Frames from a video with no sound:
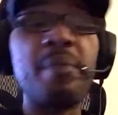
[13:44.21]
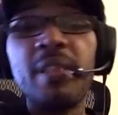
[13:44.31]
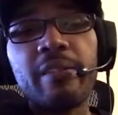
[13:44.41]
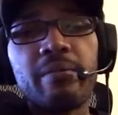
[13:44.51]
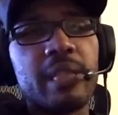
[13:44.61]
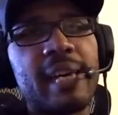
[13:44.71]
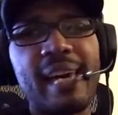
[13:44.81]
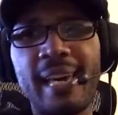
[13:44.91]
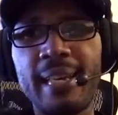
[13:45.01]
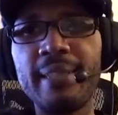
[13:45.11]
literally an
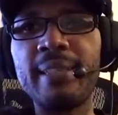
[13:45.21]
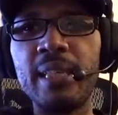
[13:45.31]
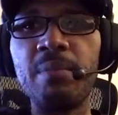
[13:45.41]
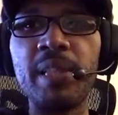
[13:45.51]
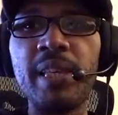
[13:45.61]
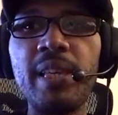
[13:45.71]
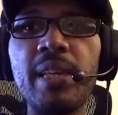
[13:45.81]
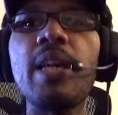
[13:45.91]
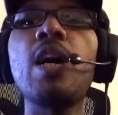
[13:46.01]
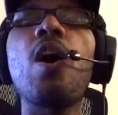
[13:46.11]
8-team league,
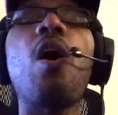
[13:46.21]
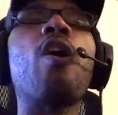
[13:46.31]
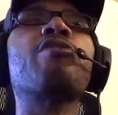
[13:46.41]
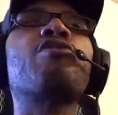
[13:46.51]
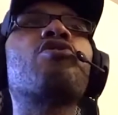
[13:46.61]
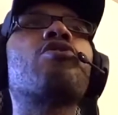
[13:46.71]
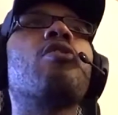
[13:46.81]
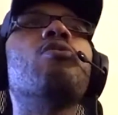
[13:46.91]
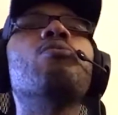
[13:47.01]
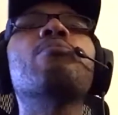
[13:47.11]
are
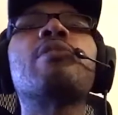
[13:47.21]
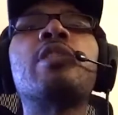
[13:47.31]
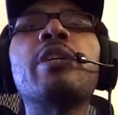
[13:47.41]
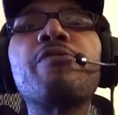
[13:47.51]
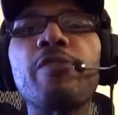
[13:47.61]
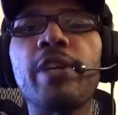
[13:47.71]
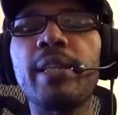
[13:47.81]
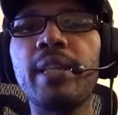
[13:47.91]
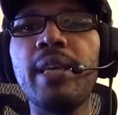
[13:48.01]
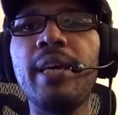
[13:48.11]
so different
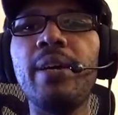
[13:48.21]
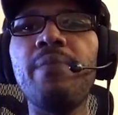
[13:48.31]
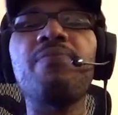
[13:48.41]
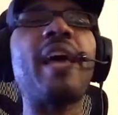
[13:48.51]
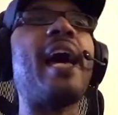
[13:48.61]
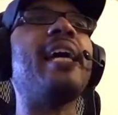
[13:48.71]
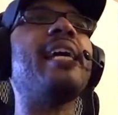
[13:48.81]
that